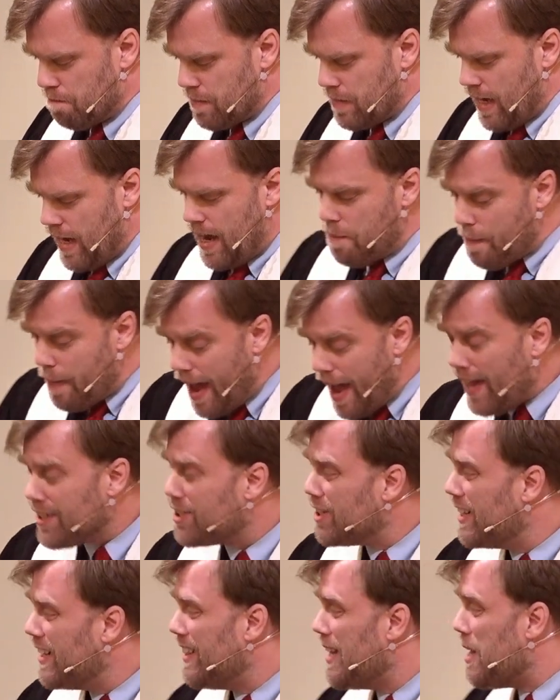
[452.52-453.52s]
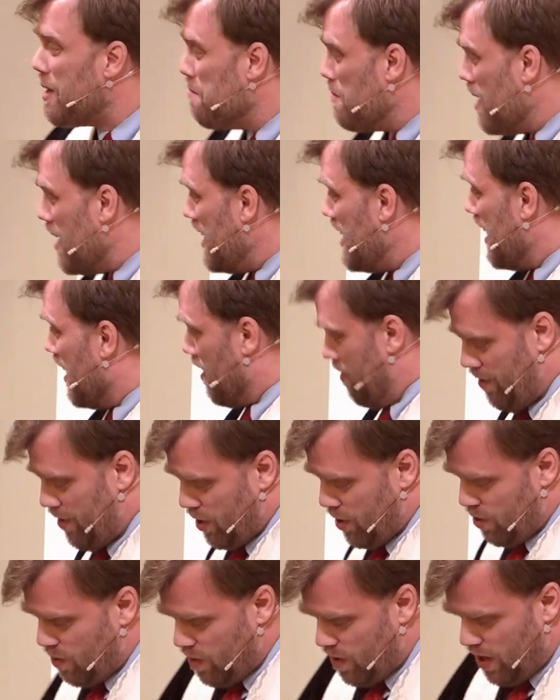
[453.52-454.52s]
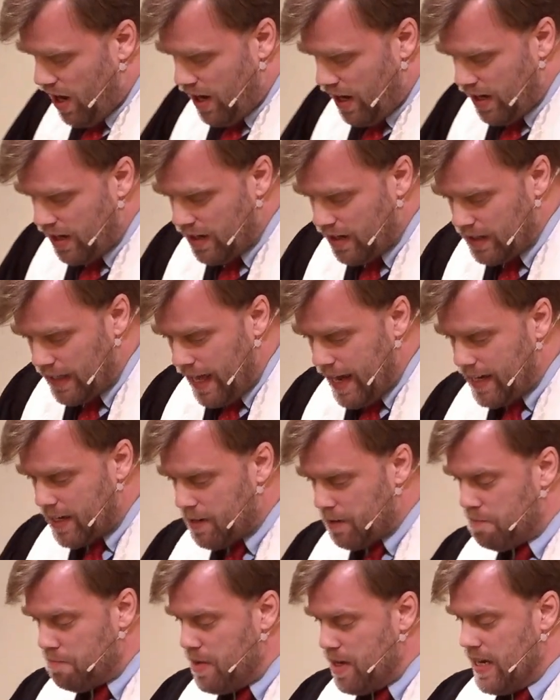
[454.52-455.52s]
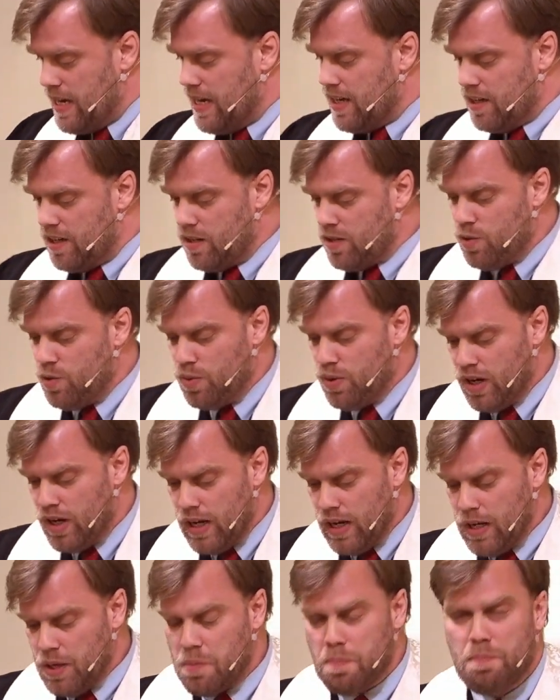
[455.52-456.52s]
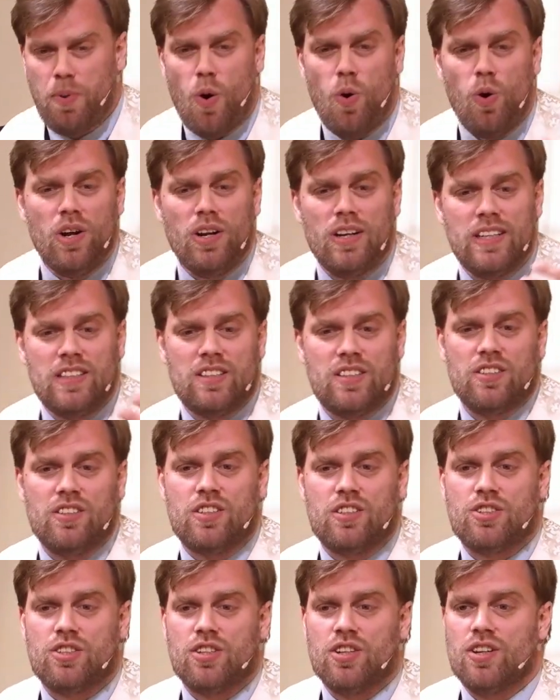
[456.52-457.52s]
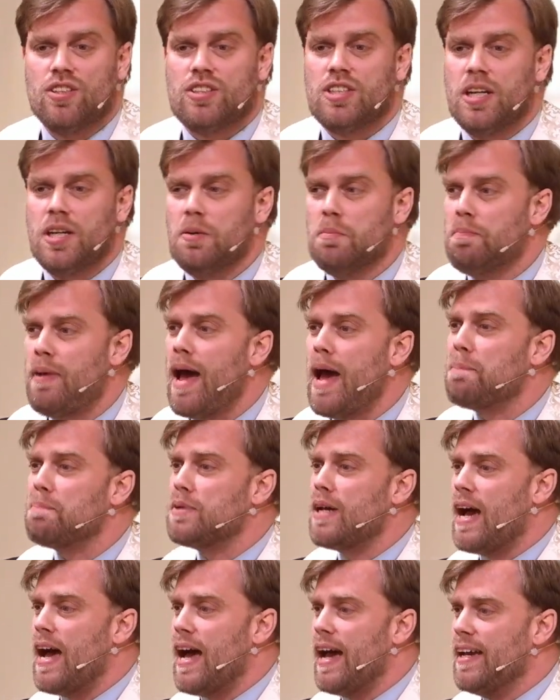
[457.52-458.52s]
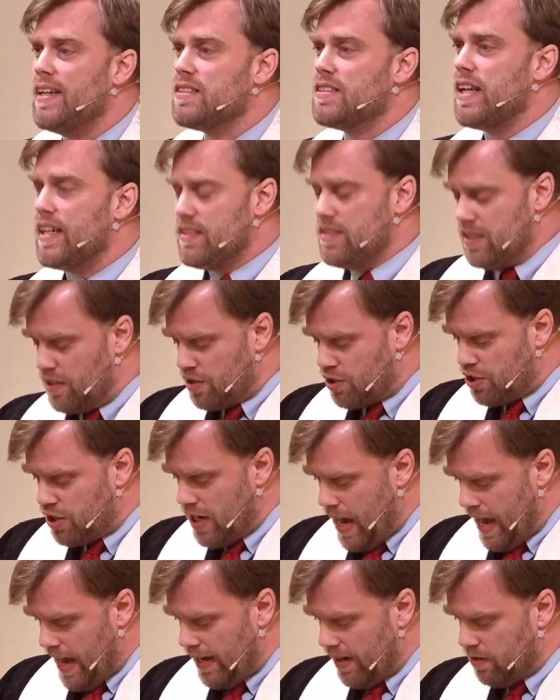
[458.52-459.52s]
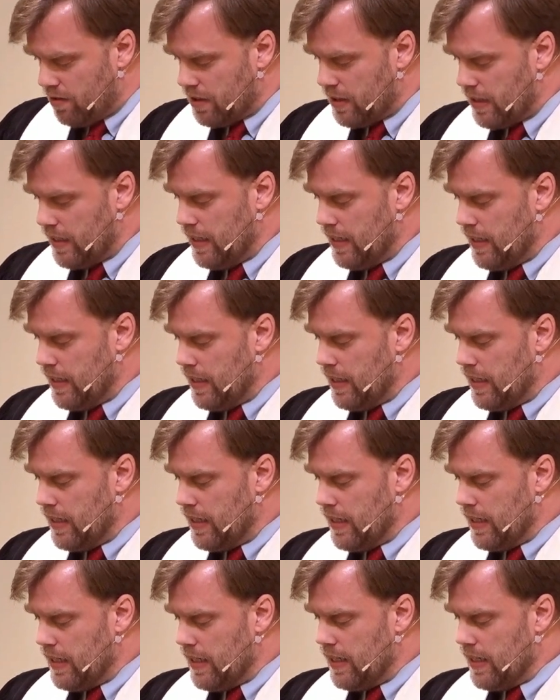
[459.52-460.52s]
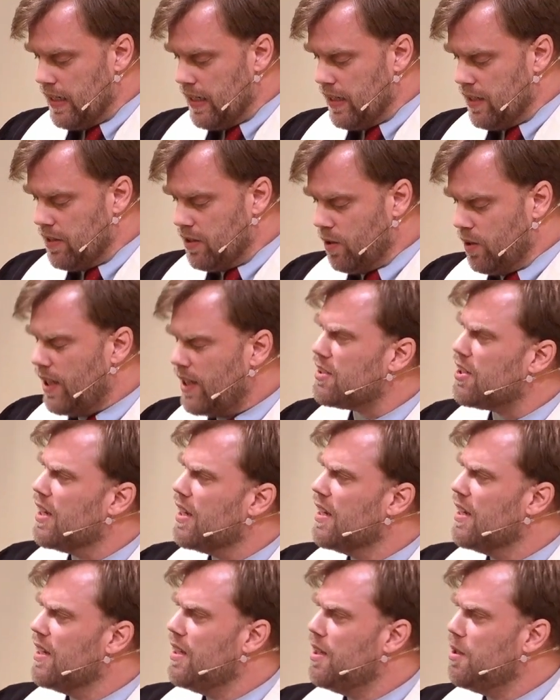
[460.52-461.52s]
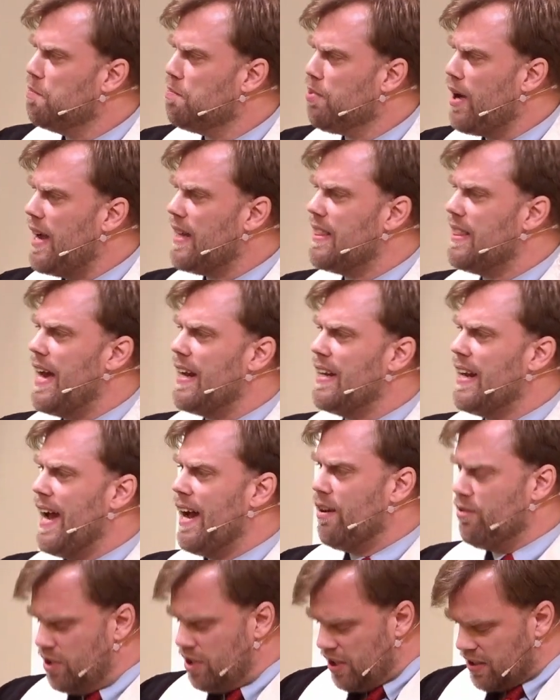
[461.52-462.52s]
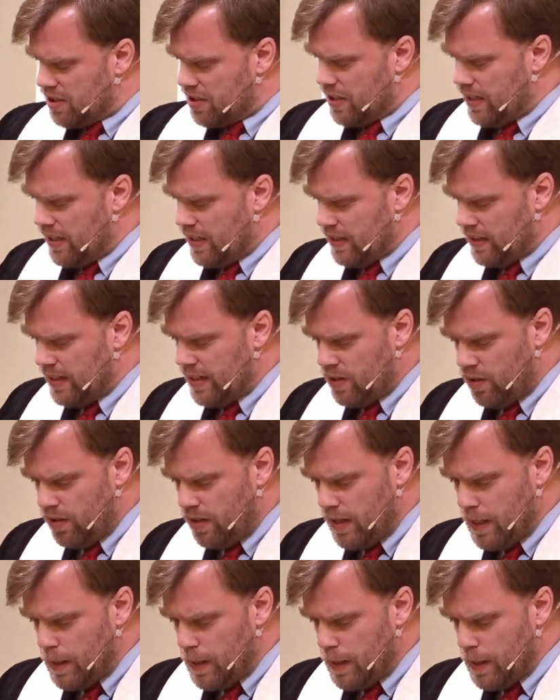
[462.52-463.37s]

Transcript: I imagine that many of you are like me. You were born into the church and baptized as a child. So let's break that down just a little.